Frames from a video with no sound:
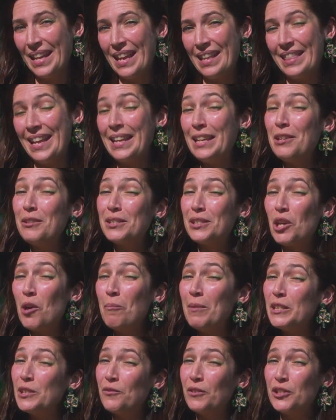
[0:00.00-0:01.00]
Thank you so
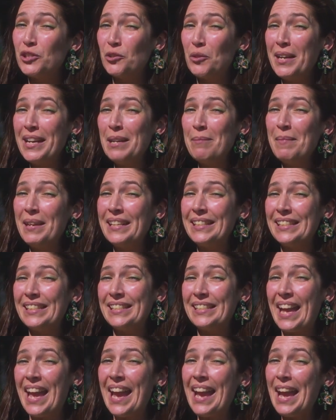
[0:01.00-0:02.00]
much for joining me
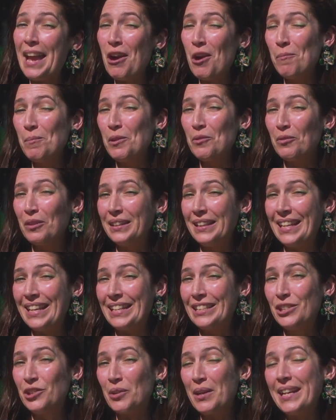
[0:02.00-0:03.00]
today. I hope you really
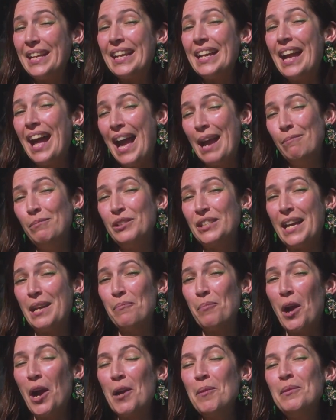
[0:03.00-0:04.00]
enjoyed it. I'm
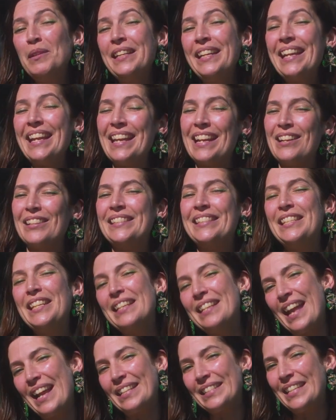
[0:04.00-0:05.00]
Jen Parmalee, and I'll see
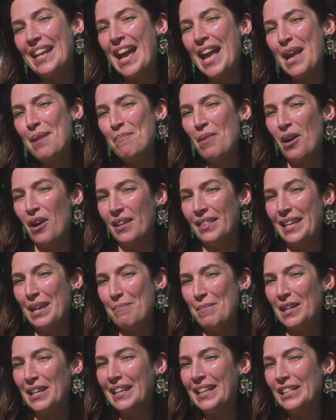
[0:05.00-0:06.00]
you next time on The
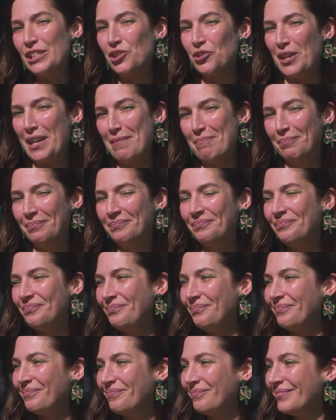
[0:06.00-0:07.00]
American Dream.
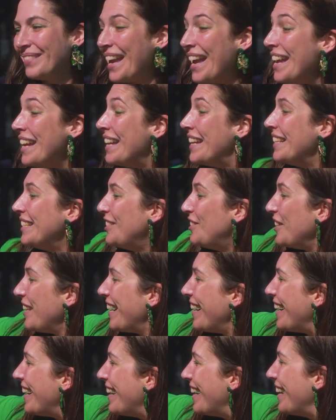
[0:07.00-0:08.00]

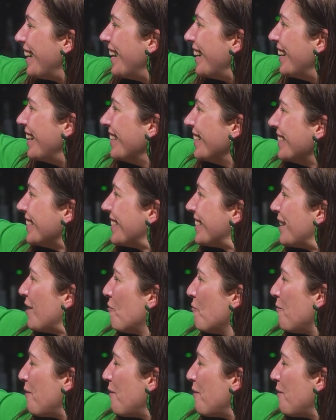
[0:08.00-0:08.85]
Cheers! Happy St.